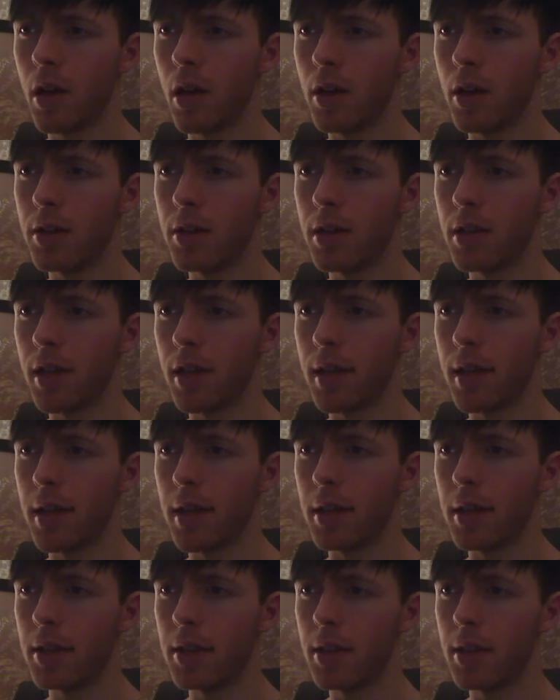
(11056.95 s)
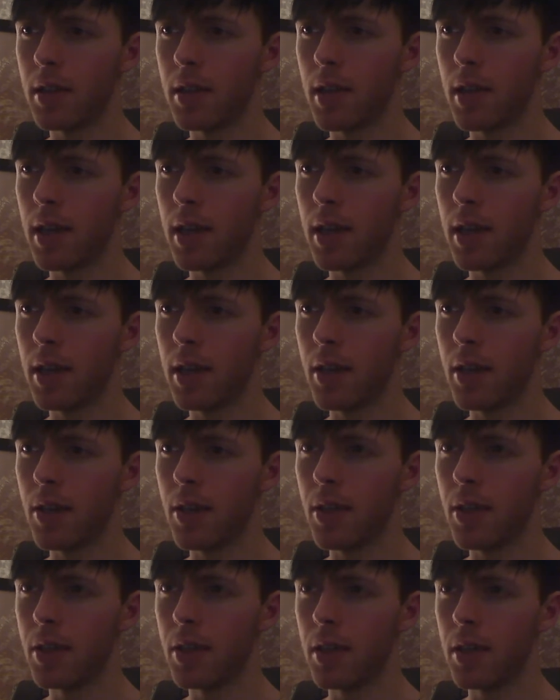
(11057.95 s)
tonight
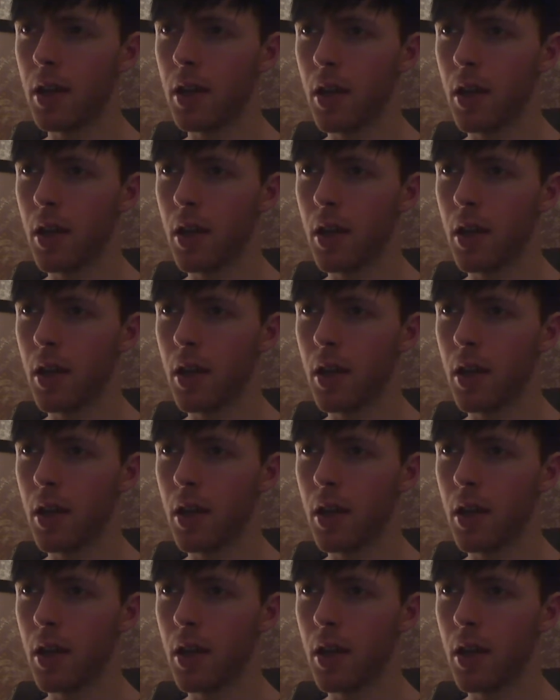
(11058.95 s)
is